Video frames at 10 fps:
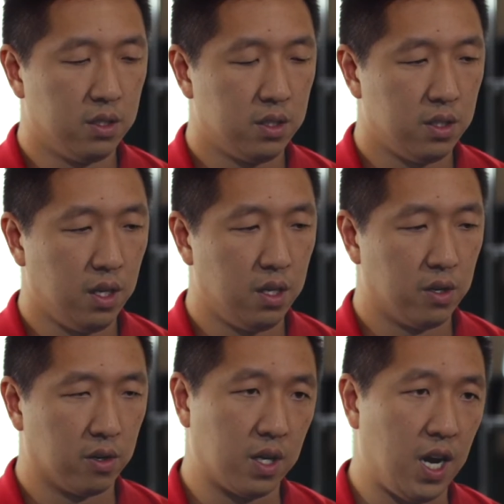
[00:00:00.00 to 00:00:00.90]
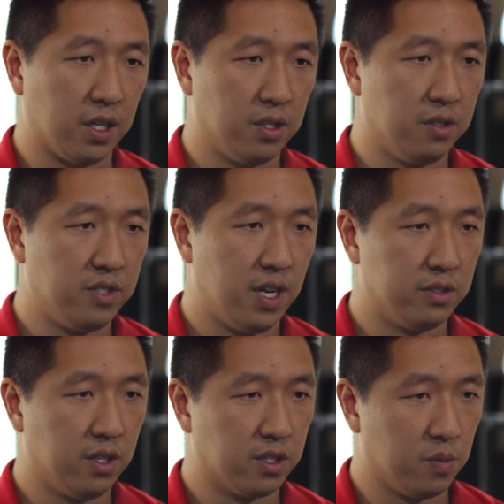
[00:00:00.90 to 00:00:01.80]
It's a neurocognitive
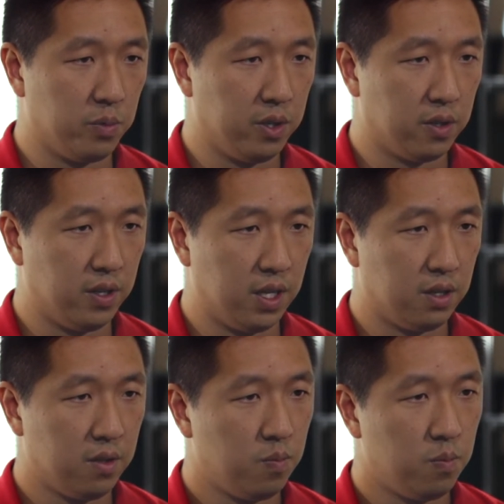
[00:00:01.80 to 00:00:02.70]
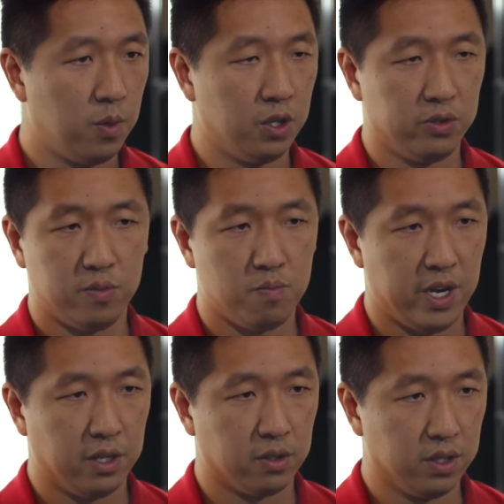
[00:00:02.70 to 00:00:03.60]
test on the computer that most
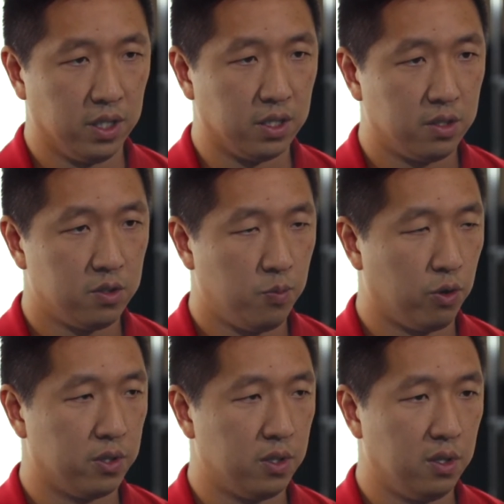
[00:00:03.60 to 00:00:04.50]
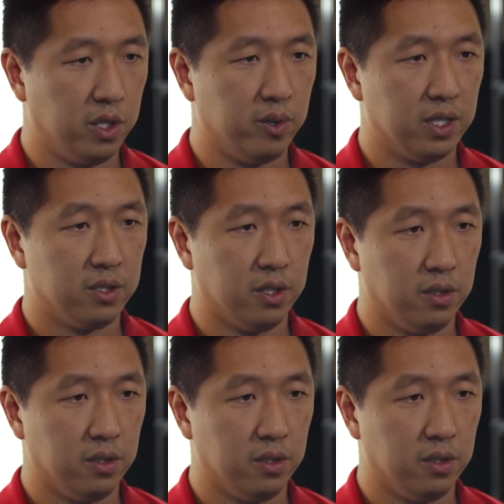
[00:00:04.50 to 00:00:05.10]
major league sports in the U.S.